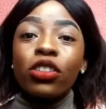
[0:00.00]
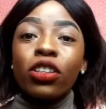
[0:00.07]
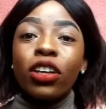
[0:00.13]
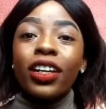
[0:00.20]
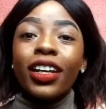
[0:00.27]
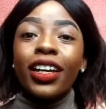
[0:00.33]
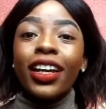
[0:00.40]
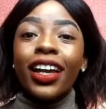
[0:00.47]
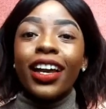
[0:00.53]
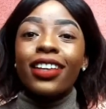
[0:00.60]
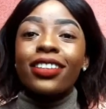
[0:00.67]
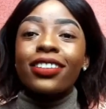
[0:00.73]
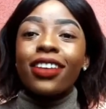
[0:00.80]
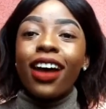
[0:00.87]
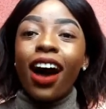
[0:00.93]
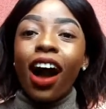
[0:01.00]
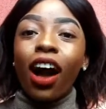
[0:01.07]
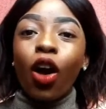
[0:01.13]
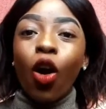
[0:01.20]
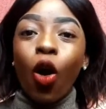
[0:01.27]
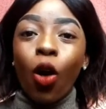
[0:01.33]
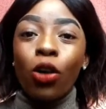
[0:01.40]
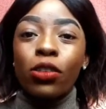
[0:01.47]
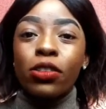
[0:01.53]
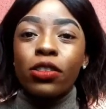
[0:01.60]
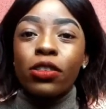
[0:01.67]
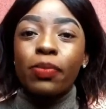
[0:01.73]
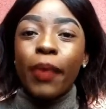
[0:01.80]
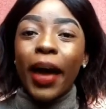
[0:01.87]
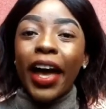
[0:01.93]
poisoning is
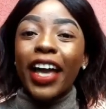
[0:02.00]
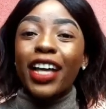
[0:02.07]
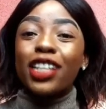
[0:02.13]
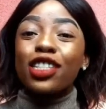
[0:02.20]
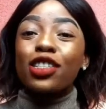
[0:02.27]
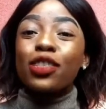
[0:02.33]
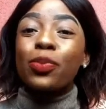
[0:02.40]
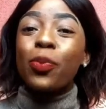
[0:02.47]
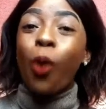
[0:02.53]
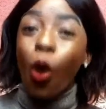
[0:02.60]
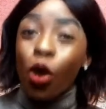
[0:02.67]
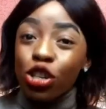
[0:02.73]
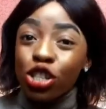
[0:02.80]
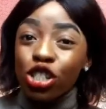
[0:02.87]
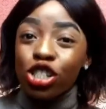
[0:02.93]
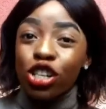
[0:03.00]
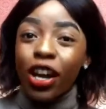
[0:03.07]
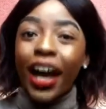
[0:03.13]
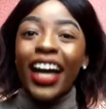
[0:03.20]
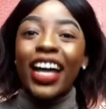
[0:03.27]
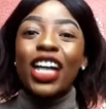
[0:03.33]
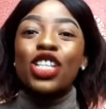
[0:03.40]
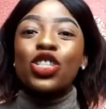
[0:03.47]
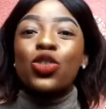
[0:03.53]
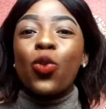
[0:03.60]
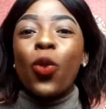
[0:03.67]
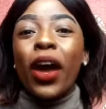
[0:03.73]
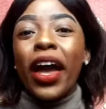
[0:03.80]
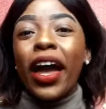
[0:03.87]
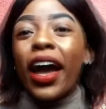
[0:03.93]
caused by exposure to
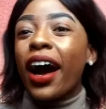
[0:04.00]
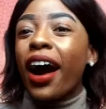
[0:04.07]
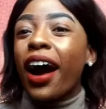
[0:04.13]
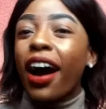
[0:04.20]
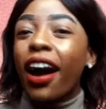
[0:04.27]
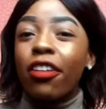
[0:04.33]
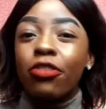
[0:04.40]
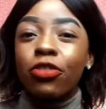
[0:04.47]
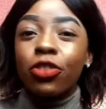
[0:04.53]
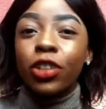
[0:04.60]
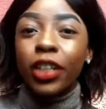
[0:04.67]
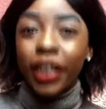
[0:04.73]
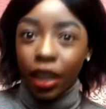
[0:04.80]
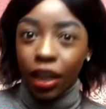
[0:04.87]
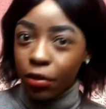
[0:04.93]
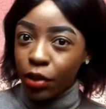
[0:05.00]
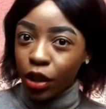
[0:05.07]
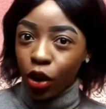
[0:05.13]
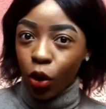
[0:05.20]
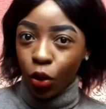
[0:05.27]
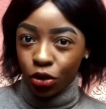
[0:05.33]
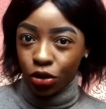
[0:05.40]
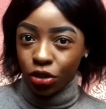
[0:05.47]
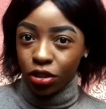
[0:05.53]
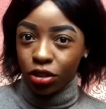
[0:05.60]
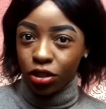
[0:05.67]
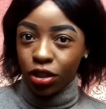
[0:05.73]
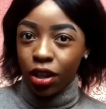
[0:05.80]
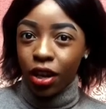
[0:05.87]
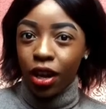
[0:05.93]
harmful chemicals.
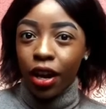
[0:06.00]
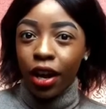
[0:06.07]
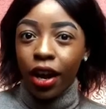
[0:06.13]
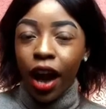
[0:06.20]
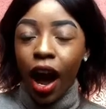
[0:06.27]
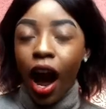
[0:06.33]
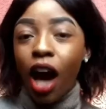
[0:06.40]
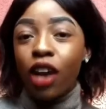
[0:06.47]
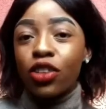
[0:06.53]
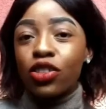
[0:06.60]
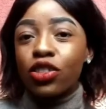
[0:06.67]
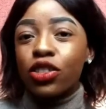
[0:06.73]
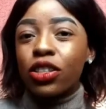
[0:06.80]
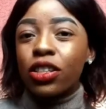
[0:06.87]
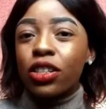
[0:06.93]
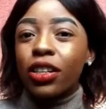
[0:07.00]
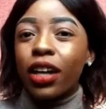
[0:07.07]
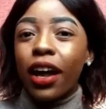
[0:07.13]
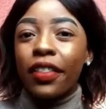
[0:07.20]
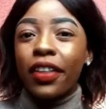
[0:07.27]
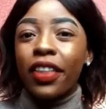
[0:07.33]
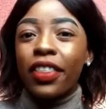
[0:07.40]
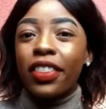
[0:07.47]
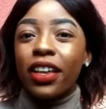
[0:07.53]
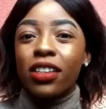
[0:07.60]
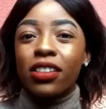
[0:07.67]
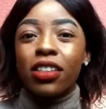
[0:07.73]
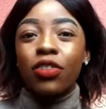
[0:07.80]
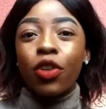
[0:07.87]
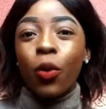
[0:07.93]
And then there are
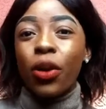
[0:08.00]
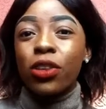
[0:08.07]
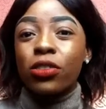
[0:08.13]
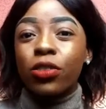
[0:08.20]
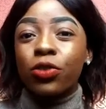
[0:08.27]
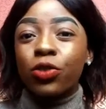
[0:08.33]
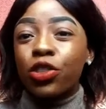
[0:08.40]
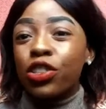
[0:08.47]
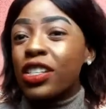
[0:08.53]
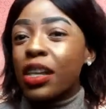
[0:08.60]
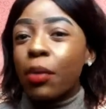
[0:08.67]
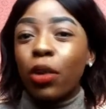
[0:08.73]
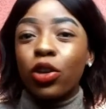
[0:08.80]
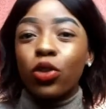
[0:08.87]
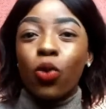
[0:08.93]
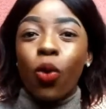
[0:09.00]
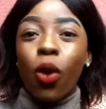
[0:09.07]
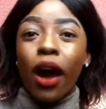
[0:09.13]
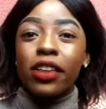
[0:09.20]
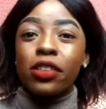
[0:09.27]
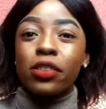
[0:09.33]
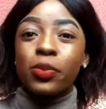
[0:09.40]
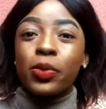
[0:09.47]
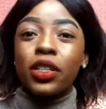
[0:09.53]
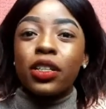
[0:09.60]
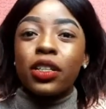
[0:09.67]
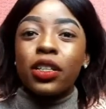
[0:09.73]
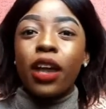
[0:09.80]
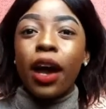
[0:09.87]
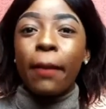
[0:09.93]
several ways of treating someone who has been
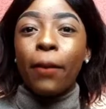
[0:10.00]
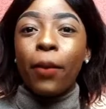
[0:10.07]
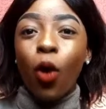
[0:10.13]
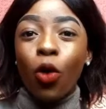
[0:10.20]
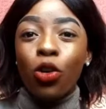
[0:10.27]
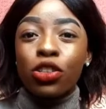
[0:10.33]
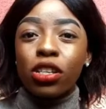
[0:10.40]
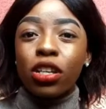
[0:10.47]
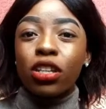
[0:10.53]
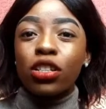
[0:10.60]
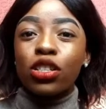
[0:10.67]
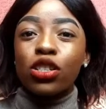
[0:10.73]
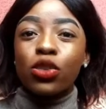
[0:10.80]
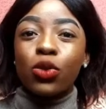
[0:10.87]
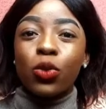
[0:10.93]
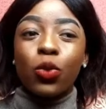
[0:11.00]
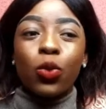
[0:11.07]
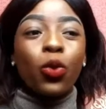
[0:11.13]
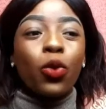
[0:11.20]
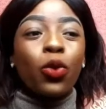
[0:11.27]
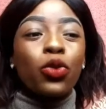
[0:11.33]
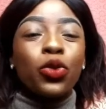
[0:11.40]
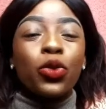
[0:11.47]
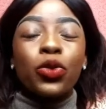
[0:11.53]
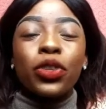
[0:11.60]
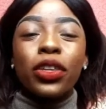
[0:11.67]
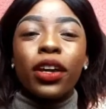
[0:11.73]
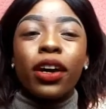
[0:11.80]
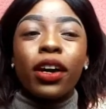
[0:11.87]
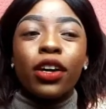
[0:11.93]
poisoned. You
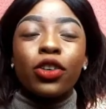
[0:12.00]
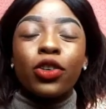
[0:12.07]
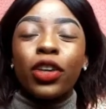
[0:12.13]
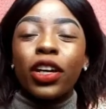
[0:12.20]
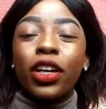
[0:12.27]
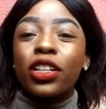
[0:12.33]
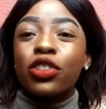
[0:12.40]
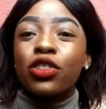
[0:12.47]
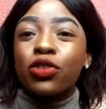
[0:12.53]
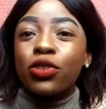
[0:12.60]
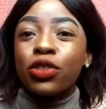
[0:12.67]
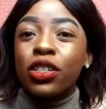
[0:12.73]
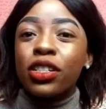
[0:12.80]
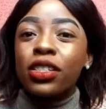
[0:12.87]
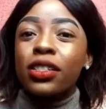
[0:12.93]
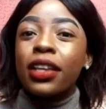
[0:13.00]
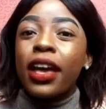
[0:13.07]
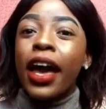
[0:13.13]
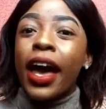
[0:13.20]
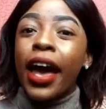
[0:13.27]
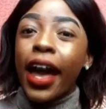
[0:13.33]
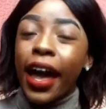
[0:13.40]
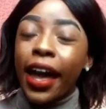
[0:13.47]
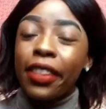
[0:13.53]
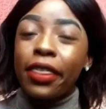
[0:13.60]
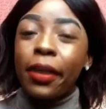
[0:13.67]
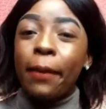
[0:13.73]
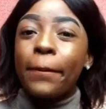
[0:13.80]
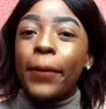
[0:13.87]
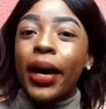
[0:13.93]
can treat either
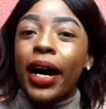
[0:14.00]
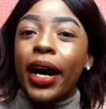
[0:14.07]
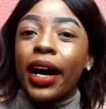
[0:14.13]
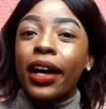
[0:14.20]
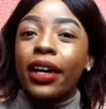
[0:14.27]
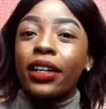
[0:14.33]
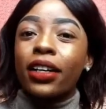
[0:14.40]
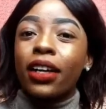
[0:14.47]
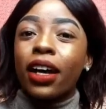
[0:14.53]
by